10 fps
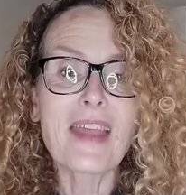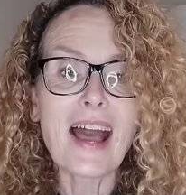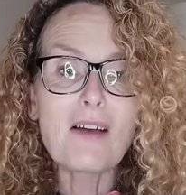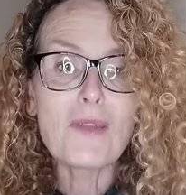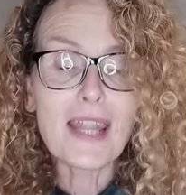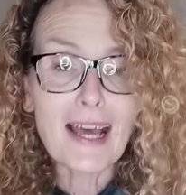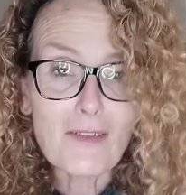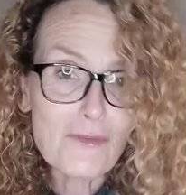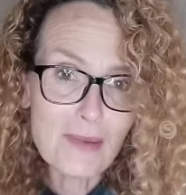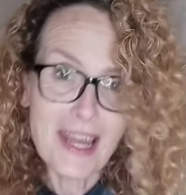I've
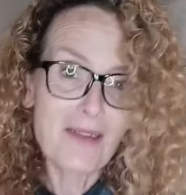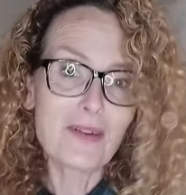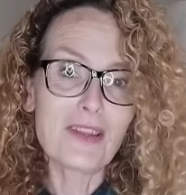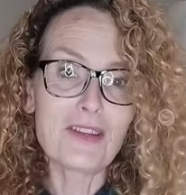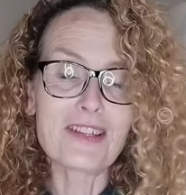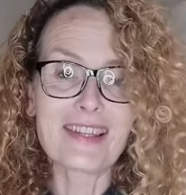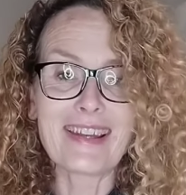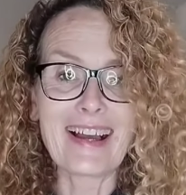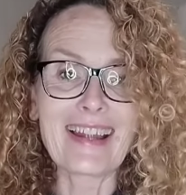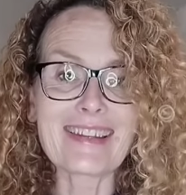loved being with you
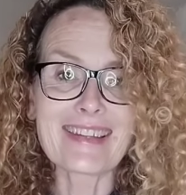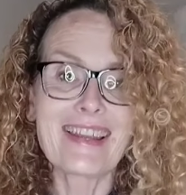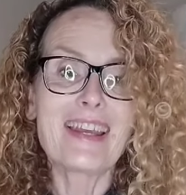tonight.